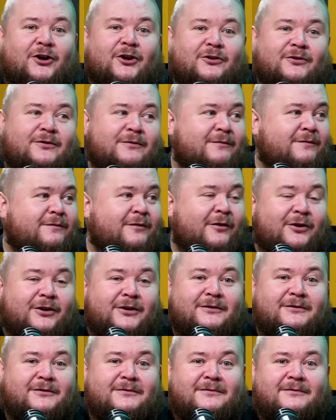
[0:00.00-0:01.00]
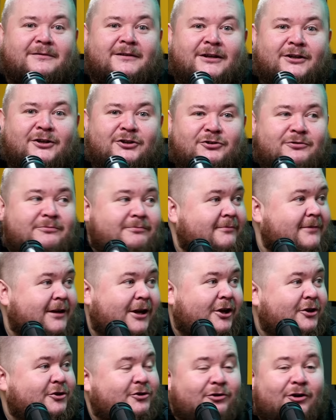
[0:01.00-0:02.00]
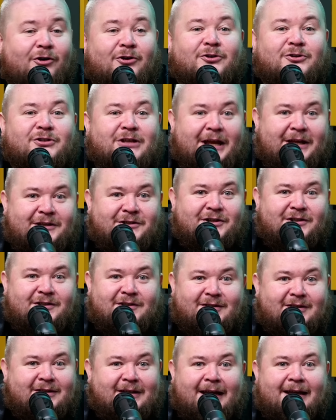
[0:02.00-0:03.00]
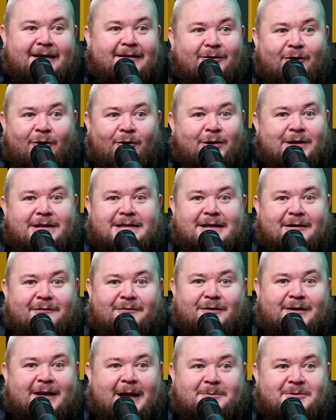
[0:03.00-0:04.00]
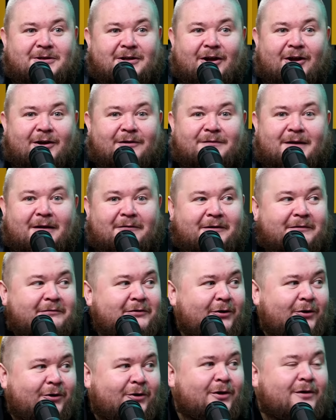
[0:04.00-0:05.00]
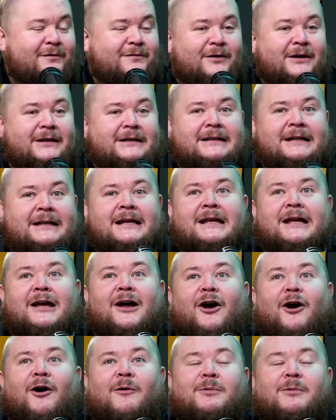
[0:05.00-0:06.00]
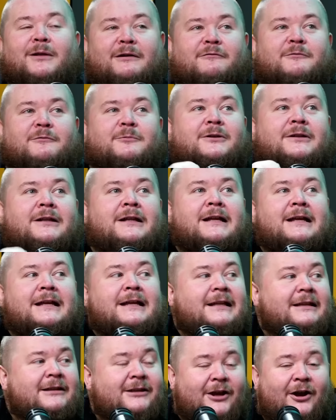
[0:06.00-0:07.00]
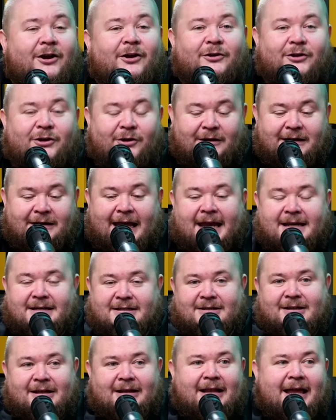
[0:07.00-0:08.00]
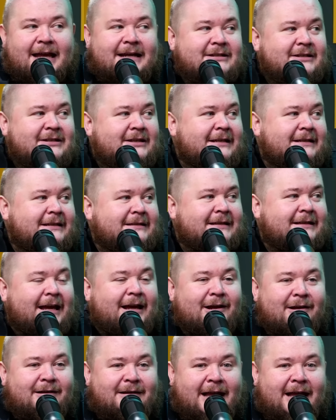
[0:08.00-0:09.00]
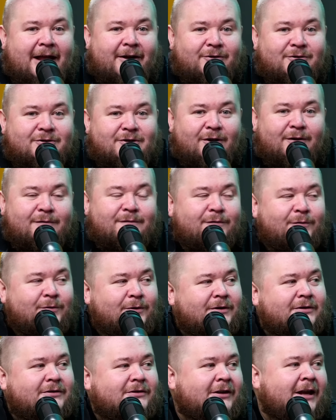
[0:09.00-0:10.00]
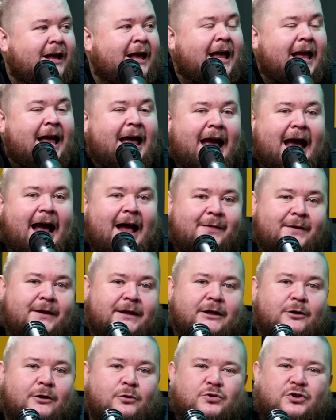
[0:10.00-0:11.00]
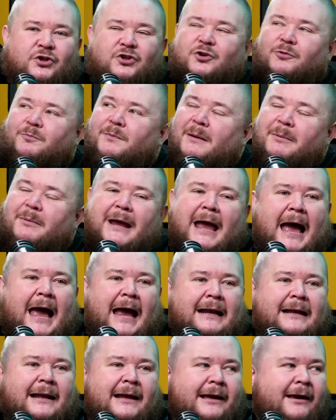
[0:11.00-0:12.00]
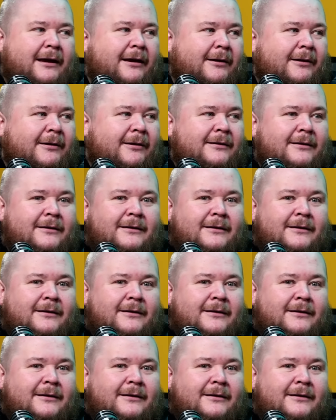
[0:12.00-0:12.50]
out fucking truckers' hitches and all these different types of knot I've never even heard of. Right, unbelievable. Got lashed, lashed these uh, ladders down for us, and then he goes, "You should maybe hang like a."